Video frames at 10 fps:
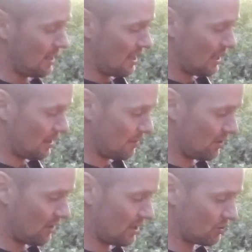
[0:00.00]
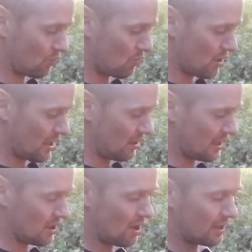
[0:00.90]
And I mean, things really
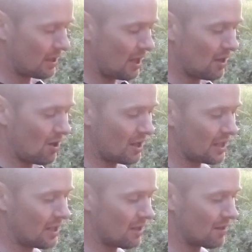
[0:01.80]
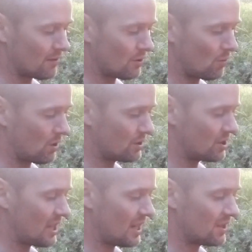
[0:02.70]
got chaotic here towards
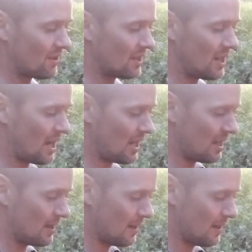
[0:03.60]
the end of the day,